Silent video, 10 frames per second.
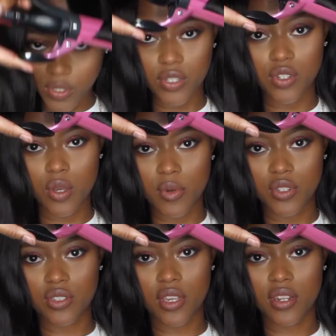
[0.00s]
way to the top. I
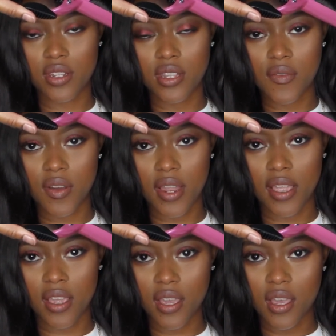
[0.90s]
just kind of leave it
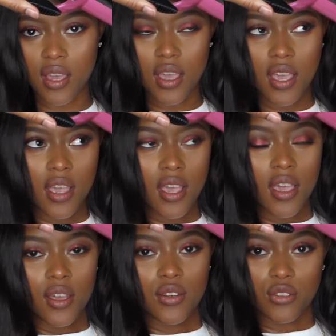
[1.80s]
like
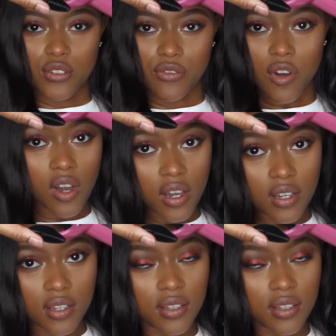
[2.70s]
not too far.